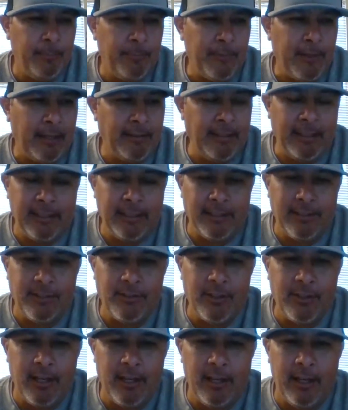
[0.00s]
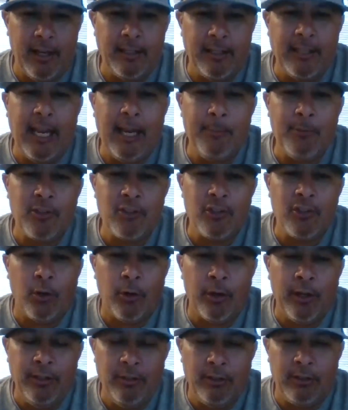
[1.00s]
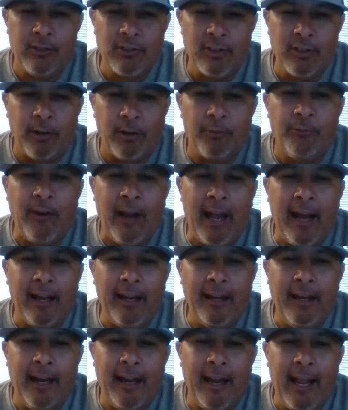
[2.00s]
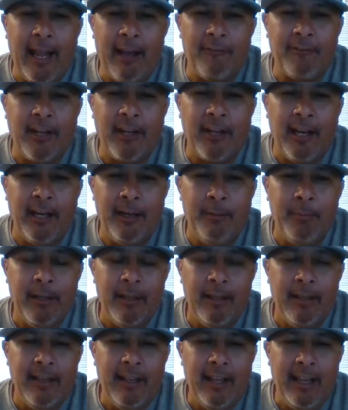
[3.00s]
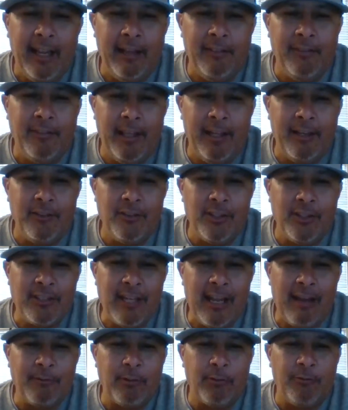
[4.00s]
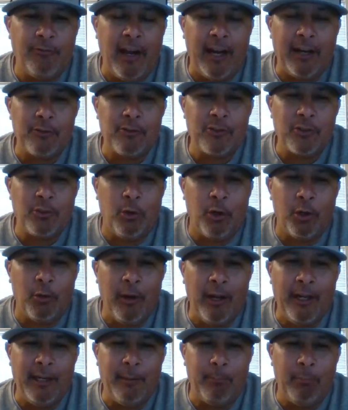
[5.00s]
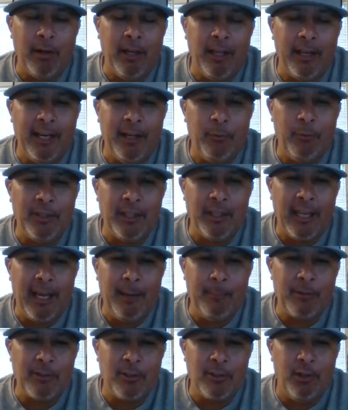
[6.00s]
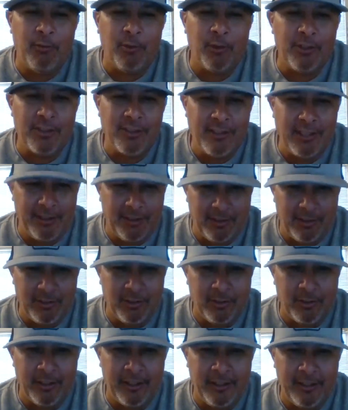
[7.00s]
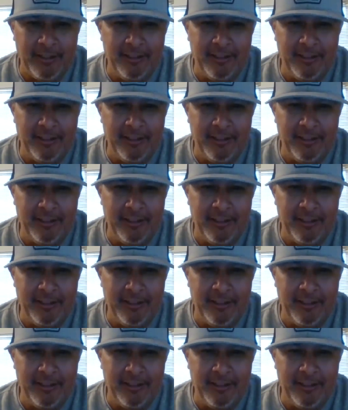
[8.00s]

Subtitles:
I think this is a game story you can start filing at halftime, and then just have the final score ready to plug in when the game is over and send the story.